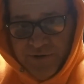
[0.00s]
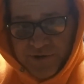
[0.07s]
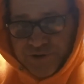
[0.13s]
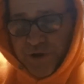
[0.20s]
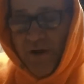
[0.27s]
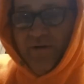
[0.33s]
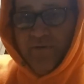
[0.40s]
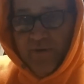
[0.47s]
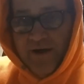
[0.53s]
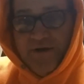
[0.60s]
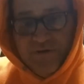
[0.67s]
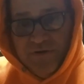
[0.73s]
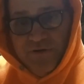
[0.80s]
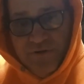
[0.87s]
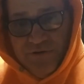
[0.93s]
starter
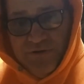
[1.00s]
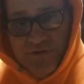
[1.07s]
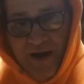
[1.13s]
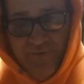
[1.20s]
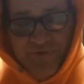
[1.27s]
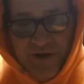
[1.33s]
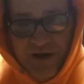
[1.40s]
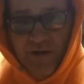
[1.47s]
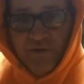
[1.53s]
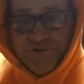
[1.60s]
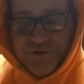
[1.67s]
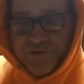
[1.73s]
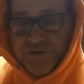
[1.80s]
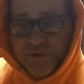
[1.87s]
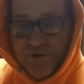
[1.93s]
and everything
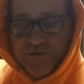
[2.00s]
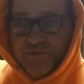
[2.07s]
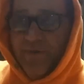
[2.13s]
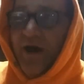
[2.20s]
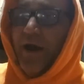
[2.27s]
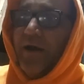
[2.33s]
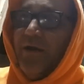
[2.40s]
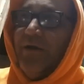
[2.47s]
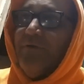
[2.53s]
else that starts the bike.